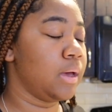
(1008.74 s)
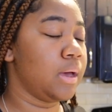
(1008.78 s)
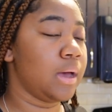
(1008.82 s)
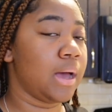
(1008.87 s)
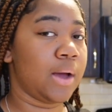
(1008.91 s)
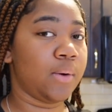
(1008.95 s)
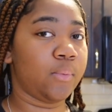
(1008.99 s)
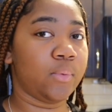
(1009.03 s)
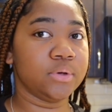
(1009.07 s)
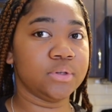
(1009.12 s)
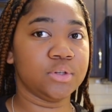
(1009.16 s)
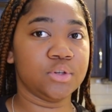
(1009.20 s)

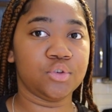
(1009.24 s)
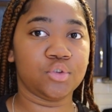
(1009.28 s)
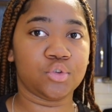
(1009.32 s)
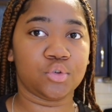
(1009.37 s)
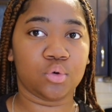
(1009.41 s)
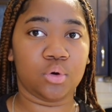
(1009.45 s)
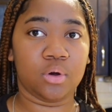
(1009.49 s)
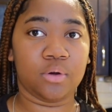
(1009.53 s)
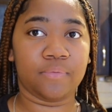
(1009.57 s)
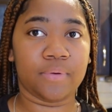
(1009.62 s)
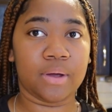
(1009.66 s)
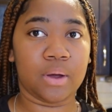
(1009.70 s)
I wasn't
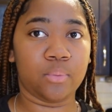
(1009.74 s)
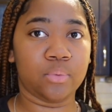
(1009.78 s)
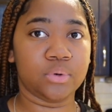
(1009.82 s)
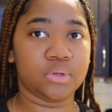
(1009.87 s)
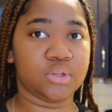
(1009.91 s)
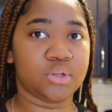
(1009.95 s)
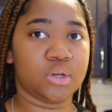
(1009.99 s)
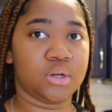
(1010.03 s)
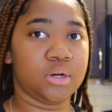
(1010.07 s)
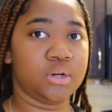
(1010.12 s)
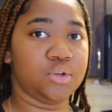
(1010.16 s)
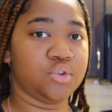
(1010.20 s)
sure if I
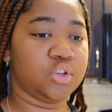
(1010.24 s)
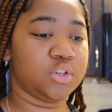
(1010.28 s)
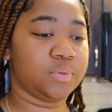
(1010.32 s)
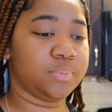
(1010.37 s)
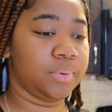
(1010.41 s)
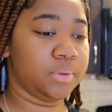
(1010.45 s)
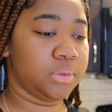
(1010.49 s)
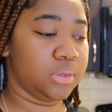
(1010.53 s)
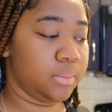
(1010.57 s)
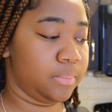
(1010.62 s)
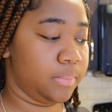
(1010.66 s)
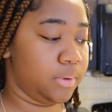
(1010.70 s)
was gonna just
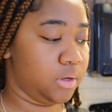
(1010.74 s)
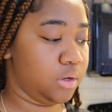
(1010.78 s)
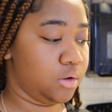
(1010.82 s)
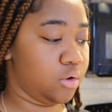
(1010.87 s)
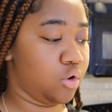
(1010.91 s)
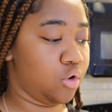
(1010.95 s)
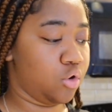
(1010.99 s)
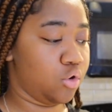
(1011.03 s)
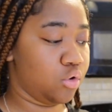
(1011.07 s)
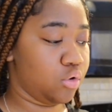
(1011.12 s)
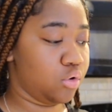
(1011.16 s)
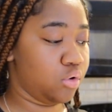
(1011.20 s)
put them in
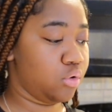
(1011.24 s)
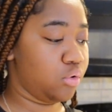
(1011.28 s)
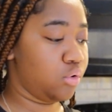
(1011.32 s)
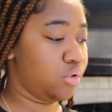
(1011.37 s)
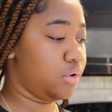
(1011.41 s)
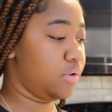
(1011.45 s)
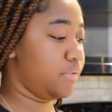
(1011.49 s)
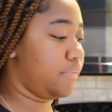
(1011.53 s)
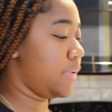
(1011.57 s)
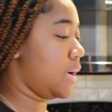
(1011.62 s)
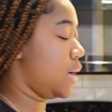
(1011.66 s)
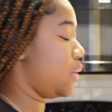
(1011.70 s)
whole
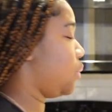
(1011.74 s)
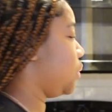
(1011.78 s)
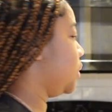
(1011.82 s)
or if I